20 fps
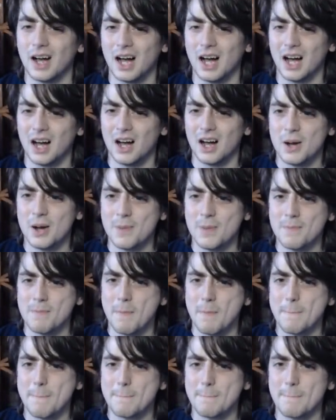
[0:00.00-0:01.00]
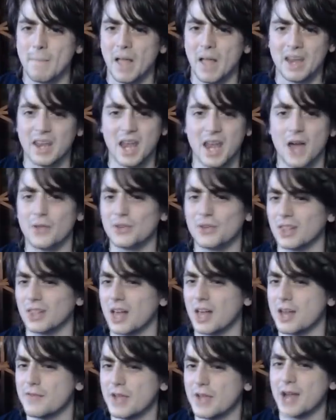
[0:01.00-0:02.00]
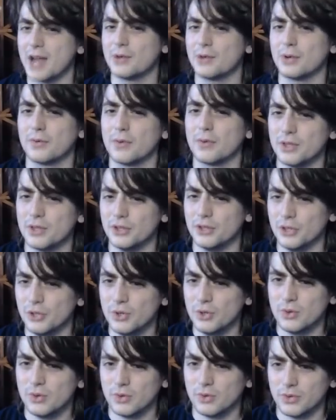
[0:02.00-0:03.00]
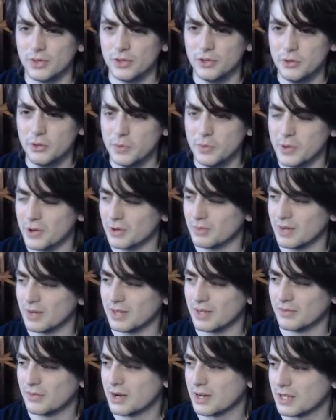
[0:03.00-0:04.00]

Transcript: Um, and now there's a lot of hatred for the new Pokemon.